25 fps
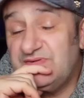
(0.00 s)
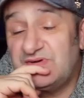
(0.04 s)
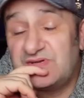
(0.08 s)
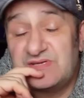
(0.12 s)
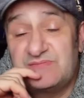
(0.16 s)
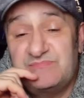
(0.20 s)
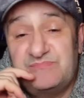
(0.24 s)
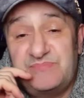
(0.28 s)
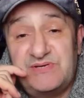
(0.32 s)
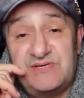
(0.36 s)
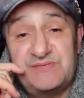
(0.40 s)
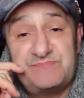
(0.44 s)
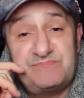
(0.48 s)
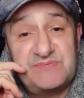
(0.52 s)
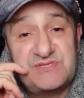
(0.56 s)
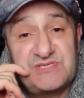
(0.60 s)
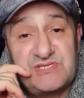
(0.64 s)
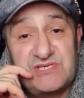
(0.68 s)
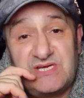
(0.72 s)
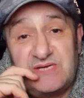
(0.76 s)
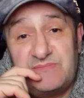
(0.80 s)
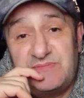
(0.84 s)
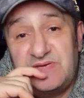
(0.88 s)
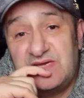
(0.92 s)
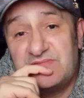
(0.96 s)
and
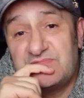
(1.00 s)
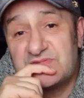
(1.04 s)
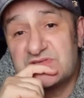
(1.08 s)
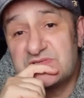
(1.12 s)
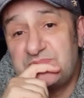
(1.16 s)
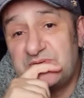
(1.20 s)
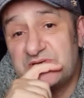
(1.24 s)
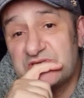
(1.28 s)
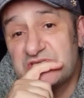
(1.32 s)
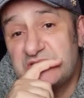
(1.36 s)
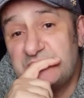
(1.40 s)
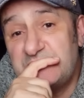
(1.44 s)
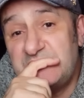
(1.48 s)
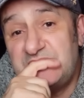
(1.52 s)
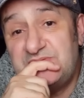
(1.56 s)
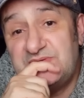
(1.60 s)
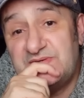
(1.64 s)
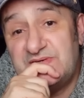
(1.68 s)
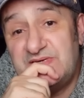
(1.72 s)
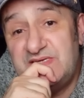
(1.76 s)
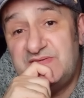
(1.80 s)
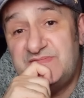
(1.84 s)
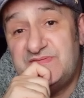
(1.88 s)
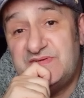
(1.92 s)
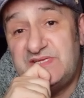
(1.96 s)
Berturbiev were supposed to be
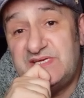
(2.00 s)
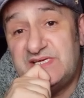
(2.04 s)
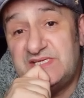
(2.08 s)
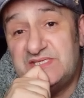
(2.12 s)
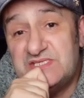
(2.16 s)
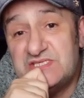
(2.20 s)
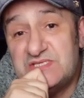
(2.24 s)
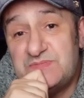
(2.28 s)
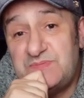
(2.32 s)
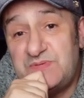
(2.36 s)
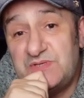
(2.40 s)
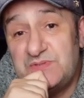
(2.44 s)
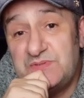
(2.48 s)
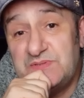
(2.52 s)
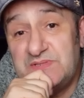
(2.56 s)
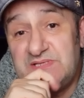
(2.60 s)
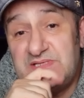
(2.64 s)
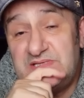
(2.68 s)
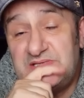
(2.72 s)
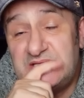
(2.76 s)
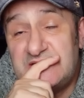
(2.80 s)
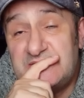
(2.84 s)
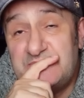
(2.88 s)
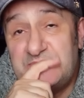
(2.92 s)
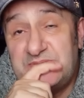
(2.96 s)
fighting for the
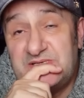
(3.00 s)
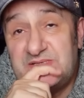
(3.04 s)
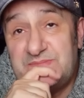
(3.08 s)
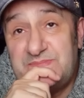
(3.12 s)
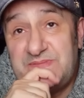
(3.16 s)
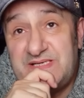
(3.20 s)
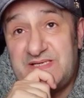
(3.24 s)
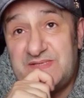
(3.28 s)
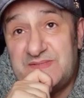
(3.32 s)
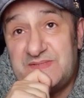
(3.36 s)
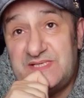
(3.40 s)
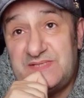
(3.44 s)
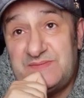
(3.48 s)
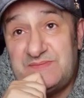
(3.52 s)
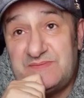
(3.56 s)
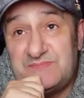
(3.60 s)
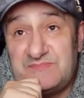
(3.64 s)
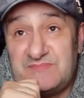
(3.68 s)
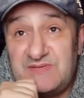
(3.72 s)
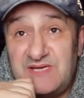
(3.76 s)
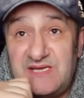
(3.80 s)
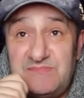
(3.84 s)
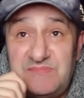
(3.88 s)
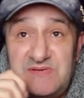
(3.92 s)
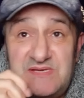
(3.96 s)
undisputed, but apparently
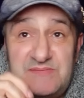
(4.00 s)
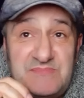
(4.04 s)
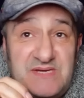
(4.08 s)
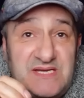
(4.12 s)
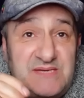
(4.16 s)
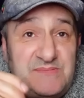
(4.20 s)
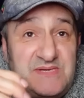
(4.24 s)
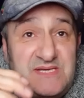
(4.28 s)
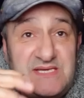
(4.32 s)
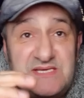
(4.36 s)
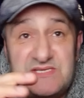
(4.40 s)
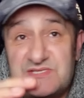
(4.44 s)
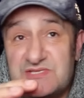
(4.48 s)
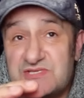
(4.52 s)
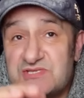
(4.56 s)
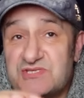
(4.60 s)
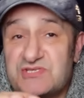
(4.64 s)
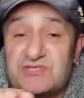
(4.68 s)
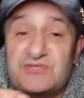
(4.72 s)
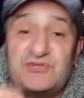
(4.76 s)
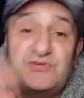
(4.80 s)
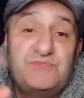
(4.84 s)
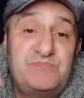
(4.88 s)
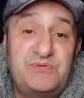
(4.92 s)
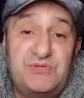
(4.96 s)
maybe he's the
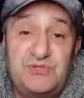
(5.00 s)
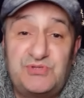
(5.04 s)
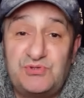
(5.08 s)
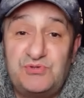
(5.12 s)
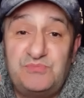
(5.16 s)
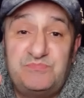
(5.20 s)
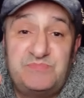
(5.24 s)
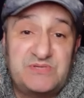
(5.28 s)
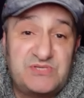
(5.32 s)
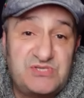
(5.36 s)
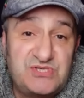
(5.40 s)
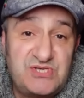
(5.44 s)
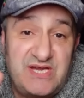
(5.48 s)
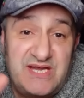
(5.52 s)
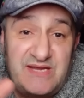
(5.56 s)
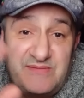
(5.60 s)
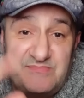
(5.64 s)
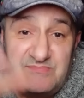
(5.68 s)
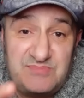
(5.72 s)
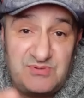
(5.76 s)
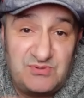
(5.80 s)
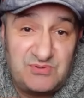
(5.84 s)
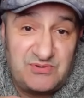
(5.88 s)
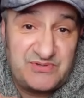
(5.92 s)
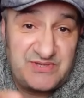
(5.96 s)
super duper
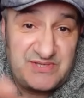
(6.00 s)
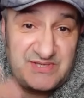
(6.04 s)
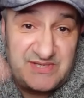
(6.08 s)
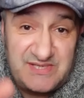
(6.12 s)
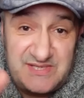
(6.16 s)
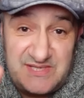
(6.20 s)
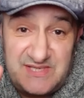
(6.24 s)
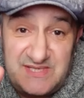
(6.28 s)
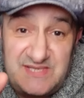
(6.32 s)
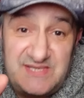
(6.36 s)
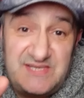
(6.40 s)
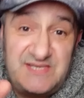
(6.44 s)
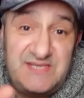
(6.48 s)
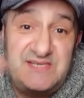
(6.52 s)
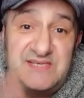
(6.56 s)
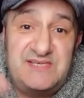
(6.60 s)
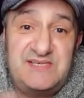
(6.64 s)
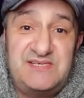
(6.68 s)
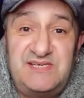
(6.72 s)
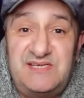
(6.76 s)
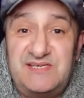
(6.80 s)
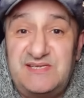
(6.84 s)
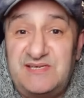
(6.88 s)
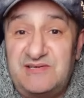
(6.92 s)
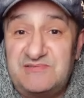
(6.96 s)
champ or the,
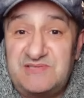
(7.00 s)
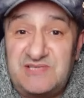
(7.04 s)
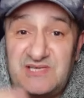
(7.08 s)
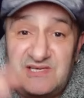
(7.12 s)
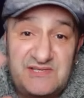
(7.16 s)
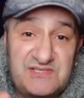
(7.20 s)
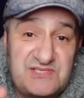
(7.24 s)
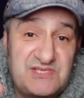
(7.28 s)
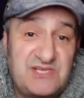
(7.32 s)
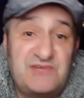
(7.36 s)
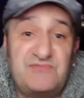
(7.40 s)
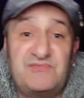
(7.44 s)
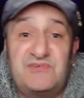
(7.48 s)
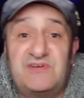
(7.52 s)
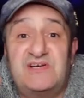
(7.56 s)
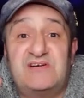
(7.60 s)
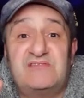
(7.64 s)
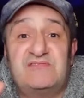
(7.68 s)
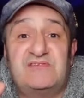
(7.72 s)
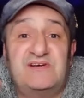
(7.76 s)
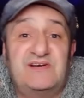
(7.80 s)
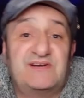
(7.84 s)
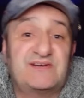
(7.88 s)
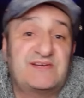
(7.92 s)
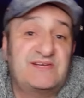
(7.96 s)
you know, dancing rah
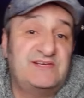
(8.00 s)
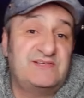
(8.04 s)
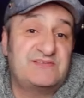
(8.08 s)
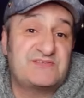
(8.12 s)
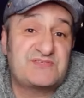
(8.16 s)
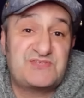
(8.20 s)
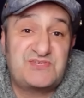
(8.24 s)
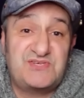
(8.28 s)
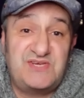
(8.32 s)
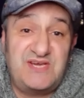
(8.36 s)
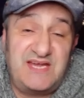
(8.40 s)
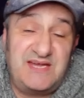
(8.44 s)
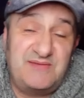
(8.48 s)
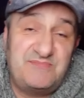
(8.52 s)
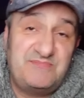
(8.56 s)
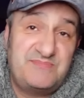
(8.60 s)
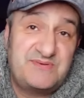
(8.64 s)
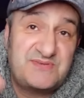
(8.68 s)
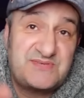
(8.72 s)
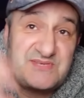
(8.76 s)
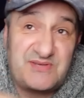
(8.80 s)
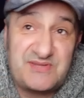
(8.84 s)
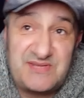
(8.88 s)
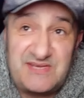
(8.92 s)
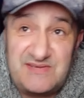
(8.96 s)
rah girls
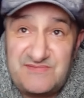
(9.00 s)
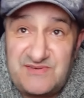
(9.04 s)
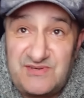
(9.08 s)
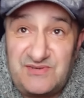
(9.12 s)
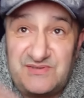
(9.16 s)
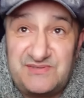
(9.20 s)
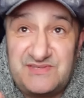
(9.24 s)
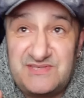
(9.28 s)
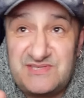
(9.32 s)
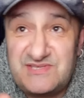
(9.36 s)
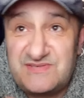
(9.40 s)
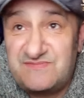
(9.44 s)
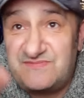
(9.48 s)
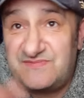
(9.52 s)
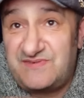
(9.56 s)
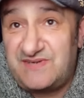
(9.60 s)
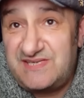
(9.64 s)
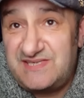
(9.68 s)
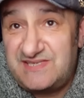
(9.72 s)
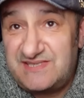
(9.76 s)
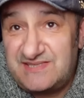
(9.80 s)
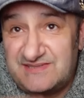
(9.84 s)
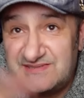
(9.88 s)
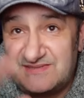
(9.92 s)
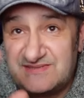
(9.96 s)
champ. So they've got this
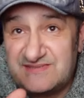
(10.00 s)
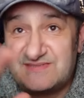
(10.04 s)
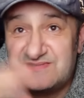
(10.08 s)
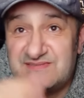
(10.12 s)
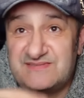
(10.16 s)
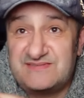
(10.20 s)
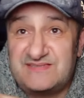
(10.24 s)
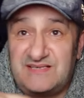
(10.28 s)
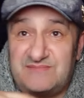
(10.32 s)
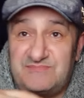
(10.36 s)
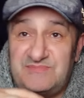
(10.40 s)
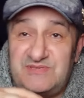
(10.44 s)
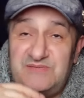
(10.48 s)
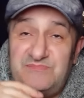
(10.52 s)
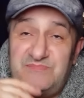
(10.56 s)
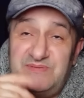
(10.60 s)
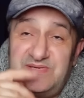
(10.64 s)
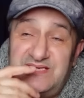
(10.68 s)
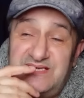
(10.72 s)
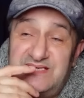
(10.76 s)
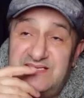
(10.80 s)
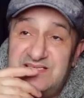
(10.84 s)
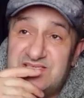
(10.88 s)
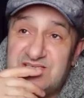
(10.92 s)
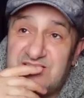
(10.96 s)
vacant
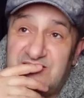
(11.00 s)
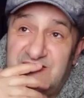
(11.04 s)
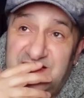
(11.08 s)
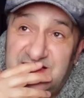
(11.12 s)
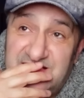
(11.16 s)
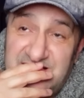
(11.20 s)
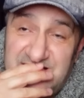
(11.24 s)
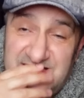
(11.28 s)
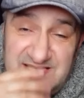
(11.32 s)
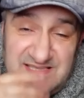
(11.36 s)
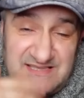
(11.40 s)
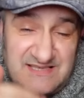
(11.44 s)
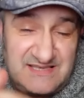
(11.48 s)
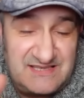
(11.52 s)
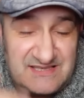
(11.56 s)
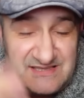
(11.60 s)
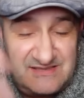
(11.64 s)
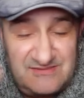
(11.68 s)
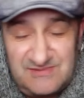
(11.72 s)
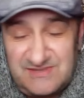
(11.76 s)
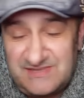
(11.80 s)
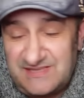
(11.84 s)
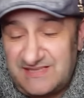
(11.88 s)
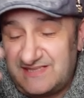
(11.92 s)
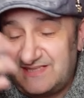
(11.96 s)
WBA title. I don't
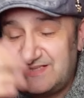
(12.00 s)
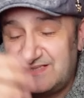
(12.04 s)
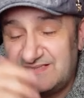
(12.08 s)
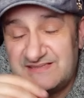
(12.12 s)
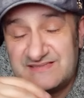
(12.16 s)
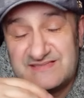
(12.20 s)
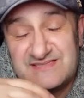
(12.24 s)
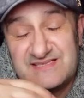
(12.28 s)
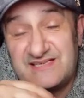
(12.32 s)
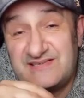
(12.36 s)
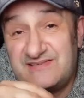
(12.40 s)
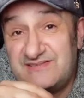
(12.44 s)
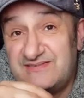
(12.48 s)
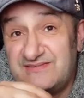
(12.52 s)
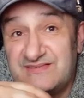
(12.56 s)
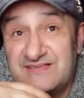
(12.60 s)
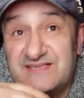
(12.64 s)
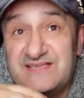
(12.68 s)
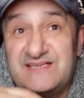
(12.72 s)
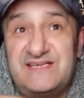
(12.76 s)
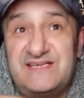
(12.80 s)
know what the hell's going on,